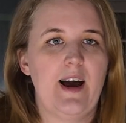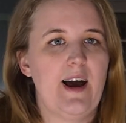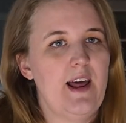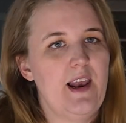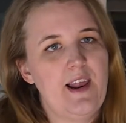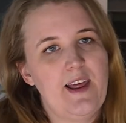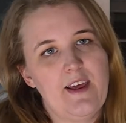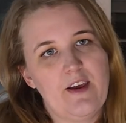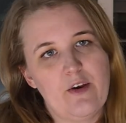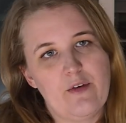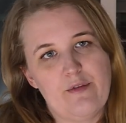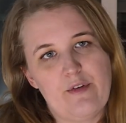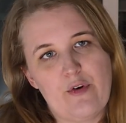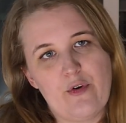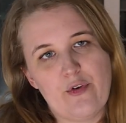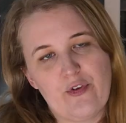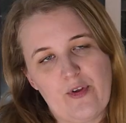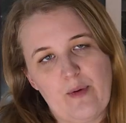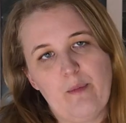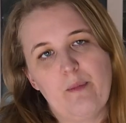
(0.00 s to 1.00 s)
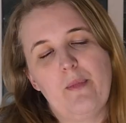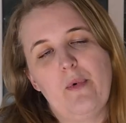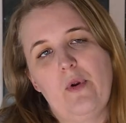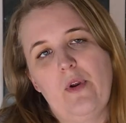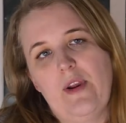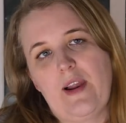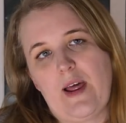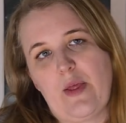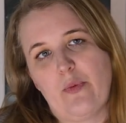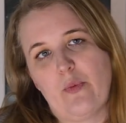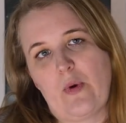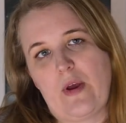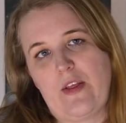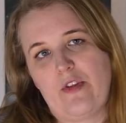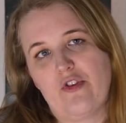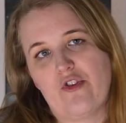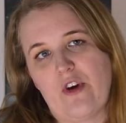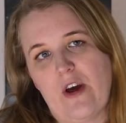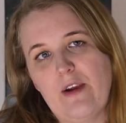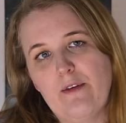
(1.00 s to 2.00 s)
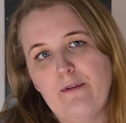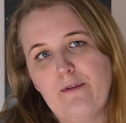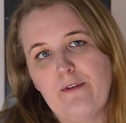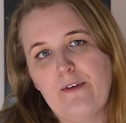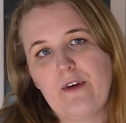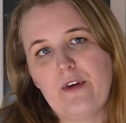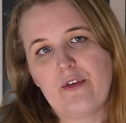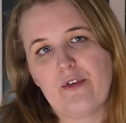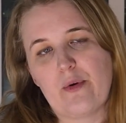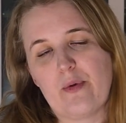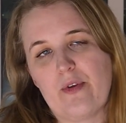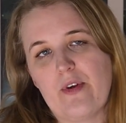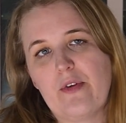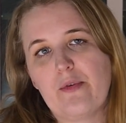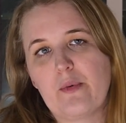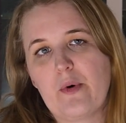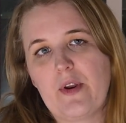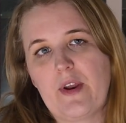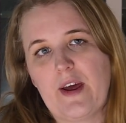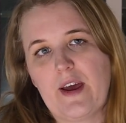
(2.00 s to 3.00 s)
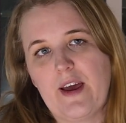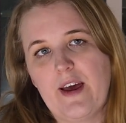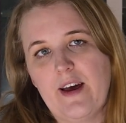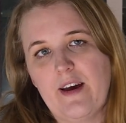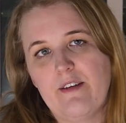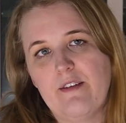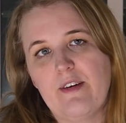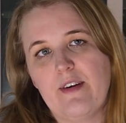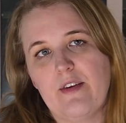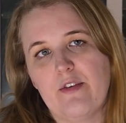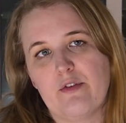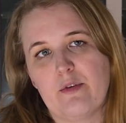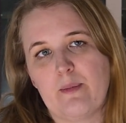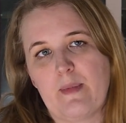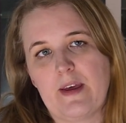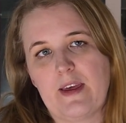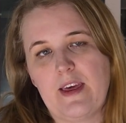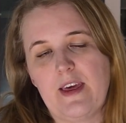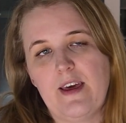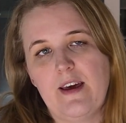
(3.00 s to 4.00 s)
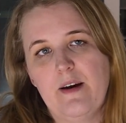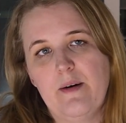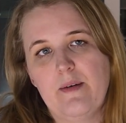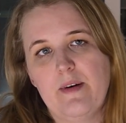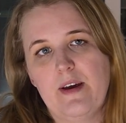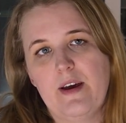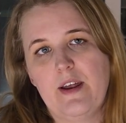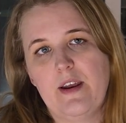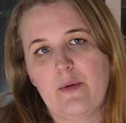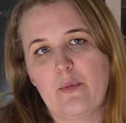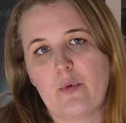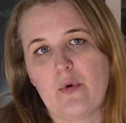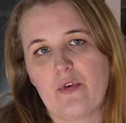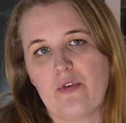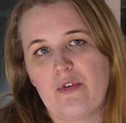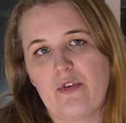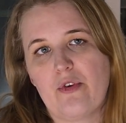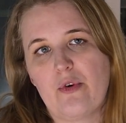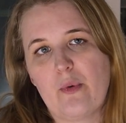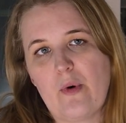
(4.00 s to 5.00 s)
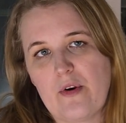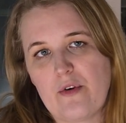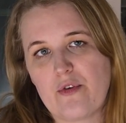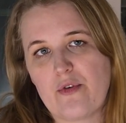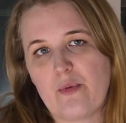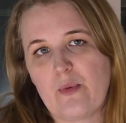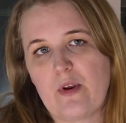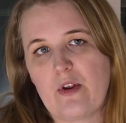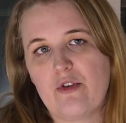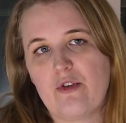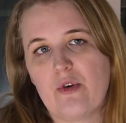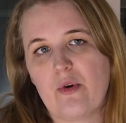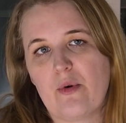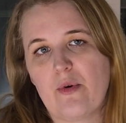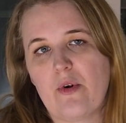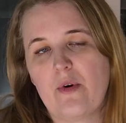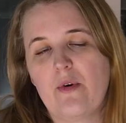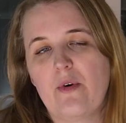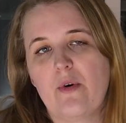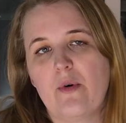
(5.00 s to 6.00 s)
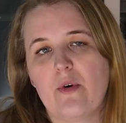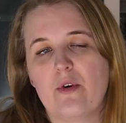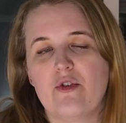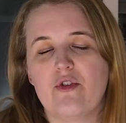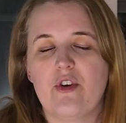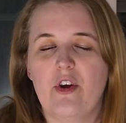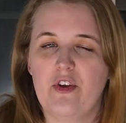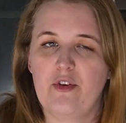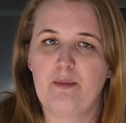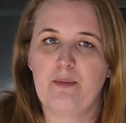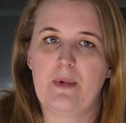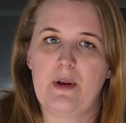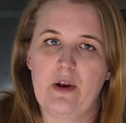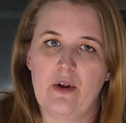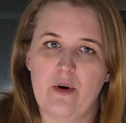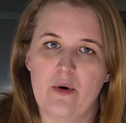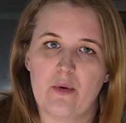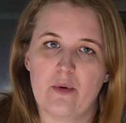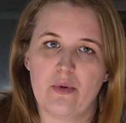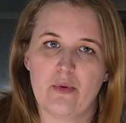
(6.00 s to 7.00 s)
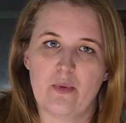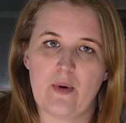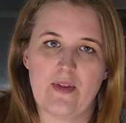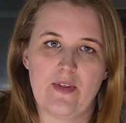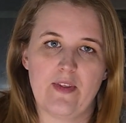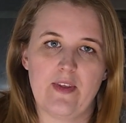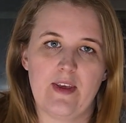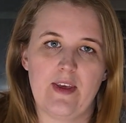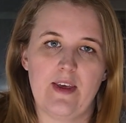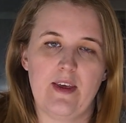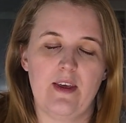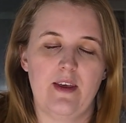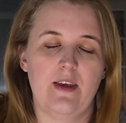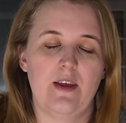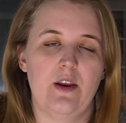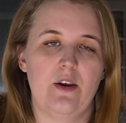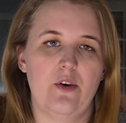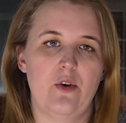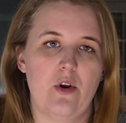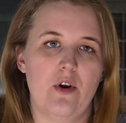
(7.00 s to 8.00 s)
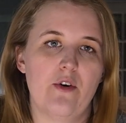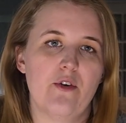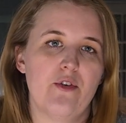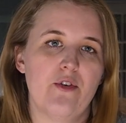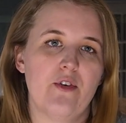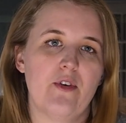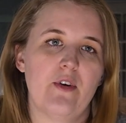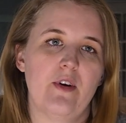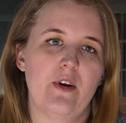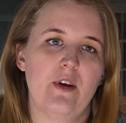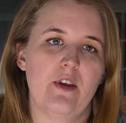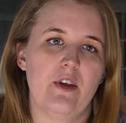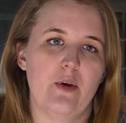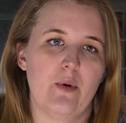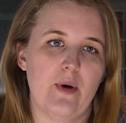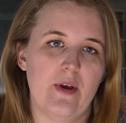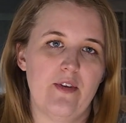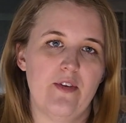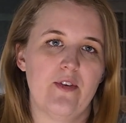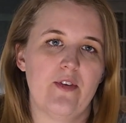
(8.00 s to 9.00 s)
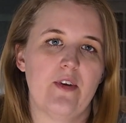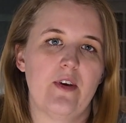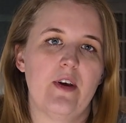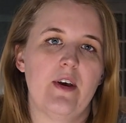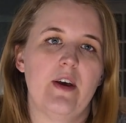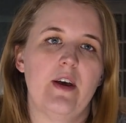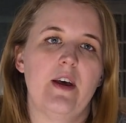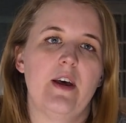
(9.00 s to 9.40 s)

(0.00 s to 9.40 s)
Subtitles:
I like a very simple, lightweight shelf. So this one I have is from IKEA, and it was 200 Swedish kronor, or just below $20 US.